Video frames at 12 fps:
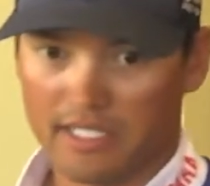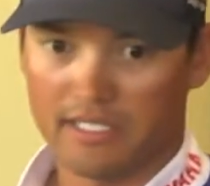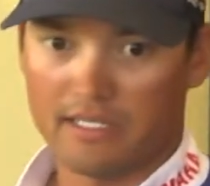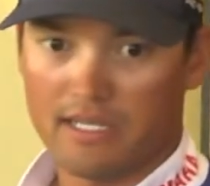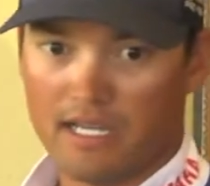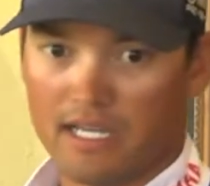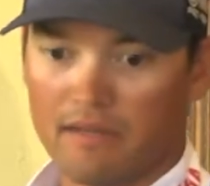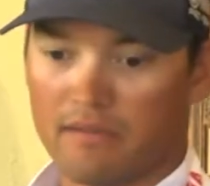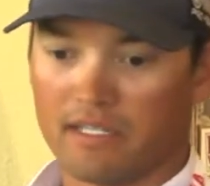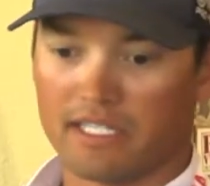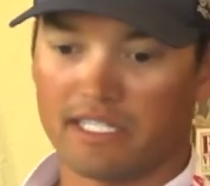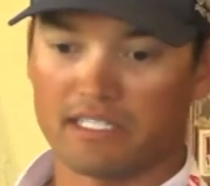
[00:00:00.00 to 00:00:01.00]
it,
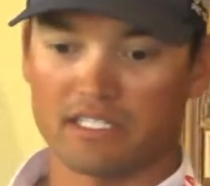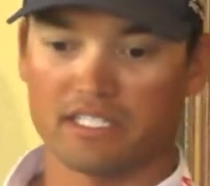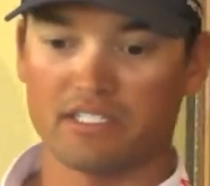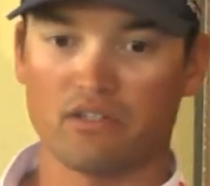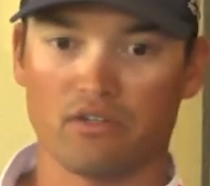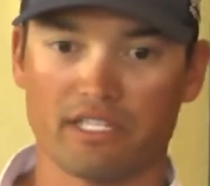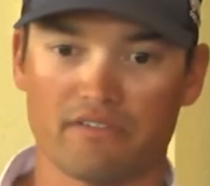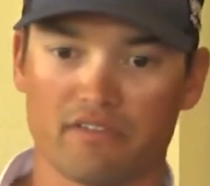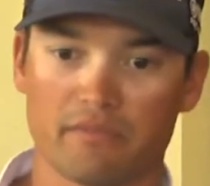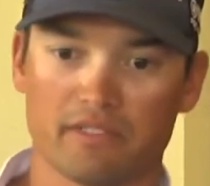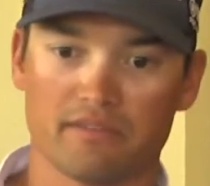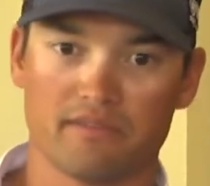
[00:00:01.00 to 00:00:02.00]
again, can you hold that
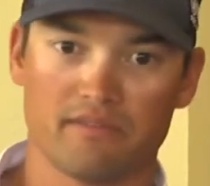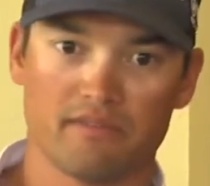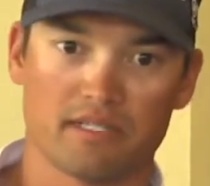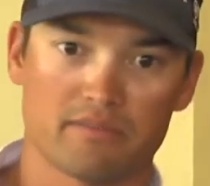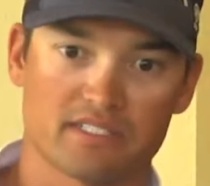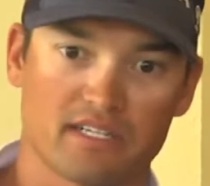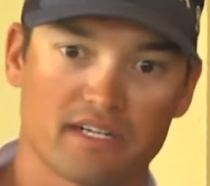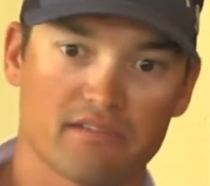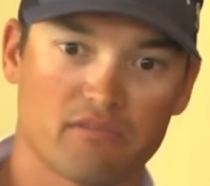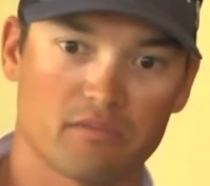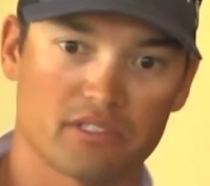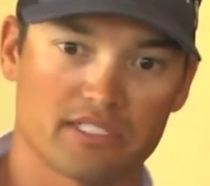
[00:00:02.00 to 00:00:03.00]
for me? I'm sorry,
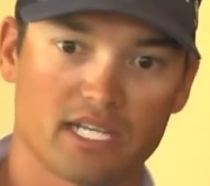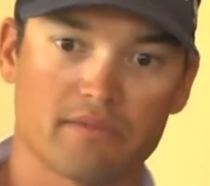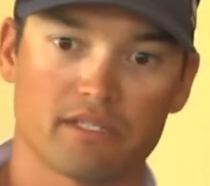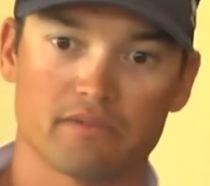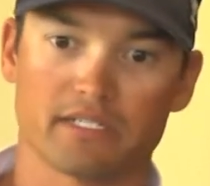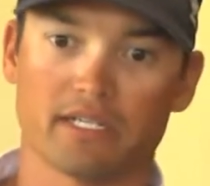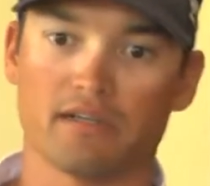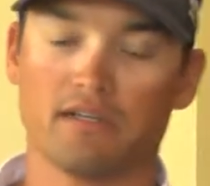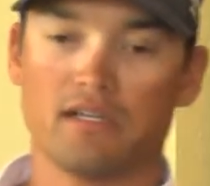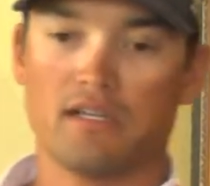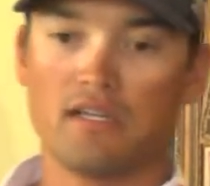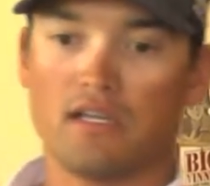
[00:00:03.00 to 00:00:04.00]
one more time, there we go.
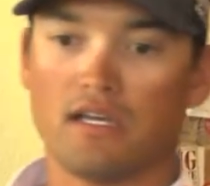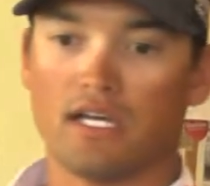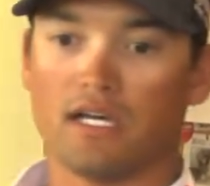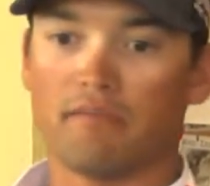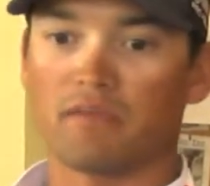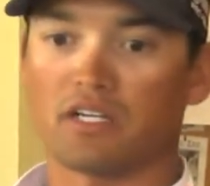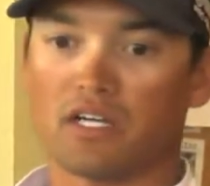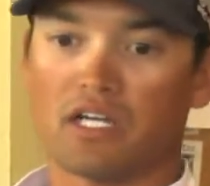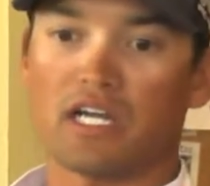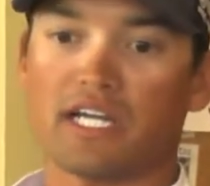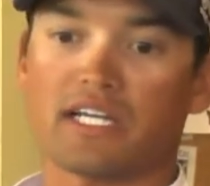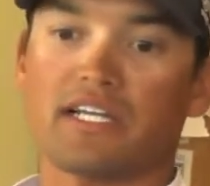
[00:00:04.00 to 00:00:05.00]

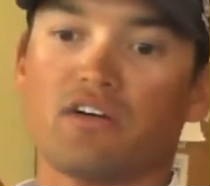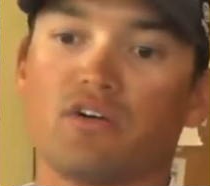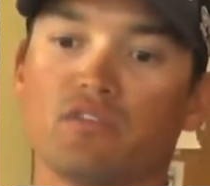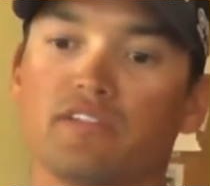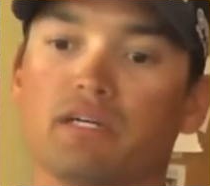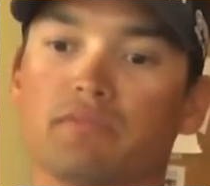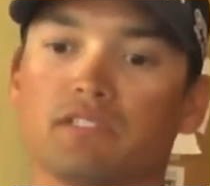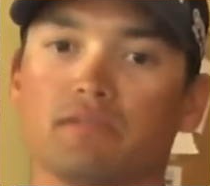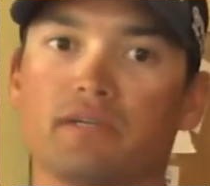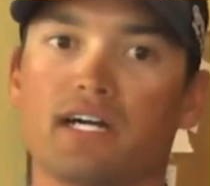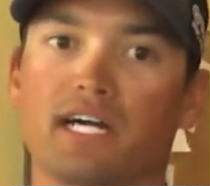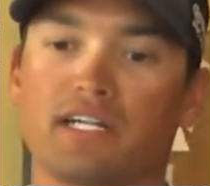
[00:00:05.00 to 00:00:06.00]
Kind of hold it up a little
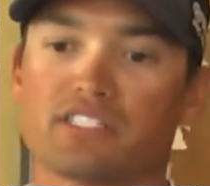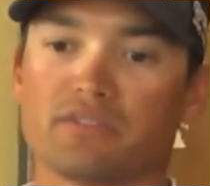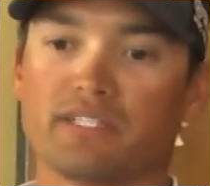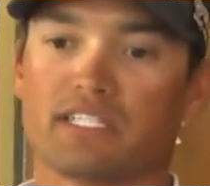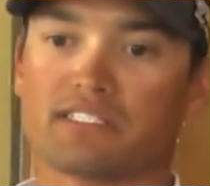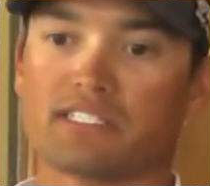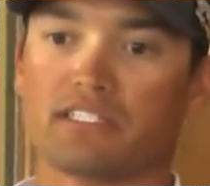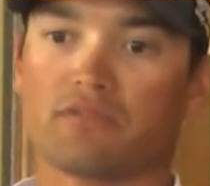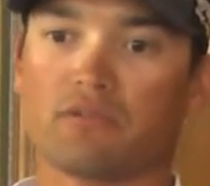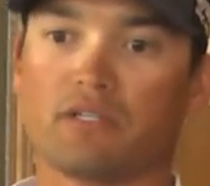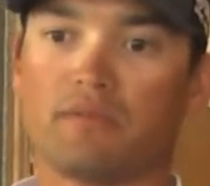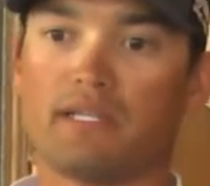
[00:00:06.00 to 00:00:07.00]
bit higher so we can see the
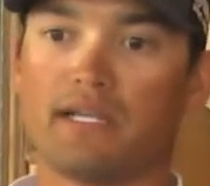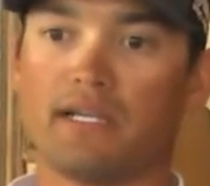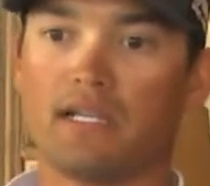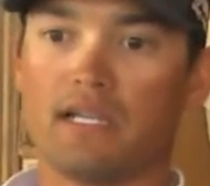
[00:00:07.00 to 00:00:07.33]
worm there.